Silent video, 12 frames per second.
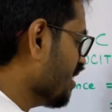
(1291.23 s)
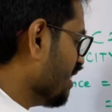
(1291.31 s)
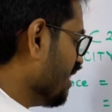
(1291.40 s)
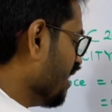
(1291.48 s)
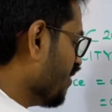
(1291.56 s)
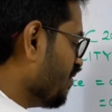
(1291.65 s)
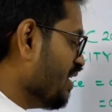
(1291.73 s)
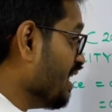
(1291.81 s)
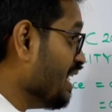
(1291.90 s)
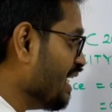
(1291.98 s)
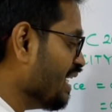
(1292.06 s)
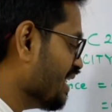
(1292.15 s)
Here we
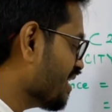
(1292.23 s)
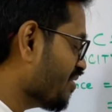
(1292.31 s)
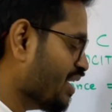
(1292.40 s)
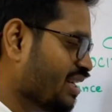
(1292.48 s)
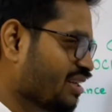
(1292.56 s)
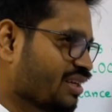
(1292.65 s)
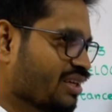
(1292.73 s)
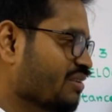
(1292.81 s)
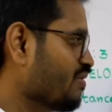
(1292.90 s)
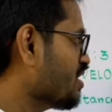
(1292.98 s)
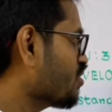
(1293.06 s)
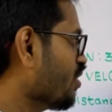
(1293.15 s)
need it, right?
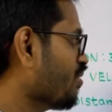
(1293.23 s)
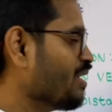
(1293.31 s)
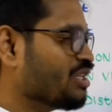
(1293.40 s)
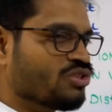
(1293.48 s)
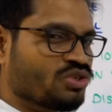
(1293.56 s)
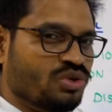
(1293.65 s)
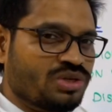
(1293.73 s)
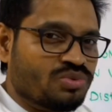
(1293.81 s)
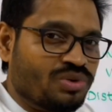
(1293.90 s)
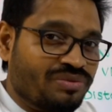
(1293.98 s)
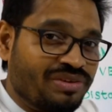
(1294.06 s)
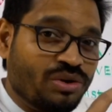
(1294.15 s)
V square minus u square is
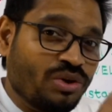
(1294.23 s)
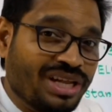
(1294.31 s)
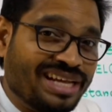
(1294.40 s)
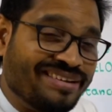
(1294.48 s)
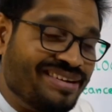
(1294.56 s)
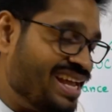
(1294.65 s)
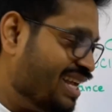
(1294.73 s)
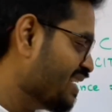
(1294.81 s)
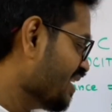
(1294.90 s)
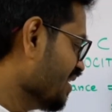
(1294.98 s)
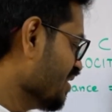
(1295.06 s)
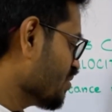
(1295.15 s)
what we are going to create,
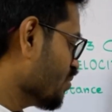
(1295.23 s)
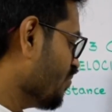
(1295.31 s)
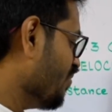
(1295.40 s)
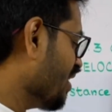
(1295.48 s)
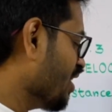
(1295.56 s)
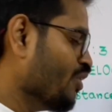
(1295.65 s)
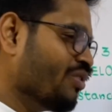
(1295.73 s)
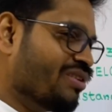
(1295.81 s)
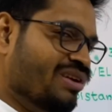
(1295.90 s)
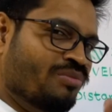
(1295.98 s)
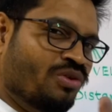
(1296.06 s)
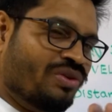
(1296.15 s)
so we cannot
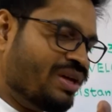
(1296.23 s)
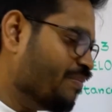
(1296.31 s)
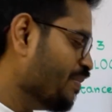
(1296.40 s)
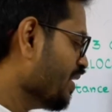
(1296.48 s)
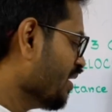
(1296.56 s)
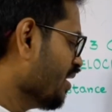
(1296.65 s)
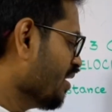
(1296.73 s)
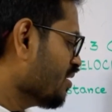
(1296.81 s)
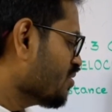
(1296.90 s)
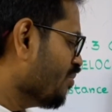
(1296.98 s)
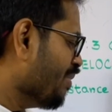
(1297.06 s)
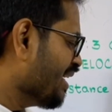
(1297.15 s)
remove him.
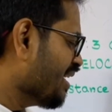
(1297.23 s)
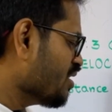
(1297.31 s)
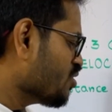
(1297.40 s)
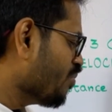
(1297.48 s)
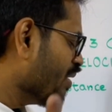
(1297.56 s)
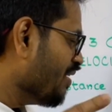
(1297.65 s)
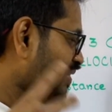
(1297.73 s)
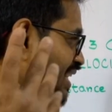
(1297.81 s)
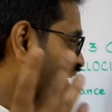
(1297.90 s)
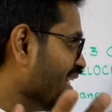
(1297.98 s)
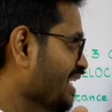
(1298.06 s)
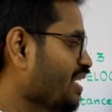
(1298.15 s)
So better is to play with the
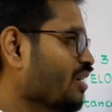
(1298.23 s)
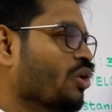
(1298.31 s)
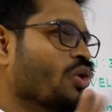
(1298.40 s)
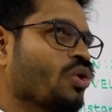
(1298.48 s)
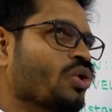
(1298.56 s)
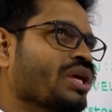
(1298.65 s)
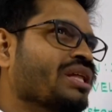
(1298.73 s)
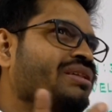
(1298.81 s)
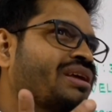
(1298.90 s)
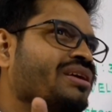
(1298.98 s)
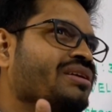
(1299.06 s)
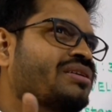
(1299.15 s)
T. Okay,
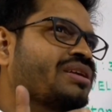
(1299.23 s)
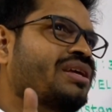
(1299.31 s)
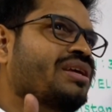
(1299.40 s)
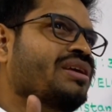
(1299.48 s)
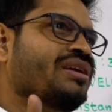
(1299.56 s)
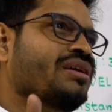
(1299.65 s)
think T.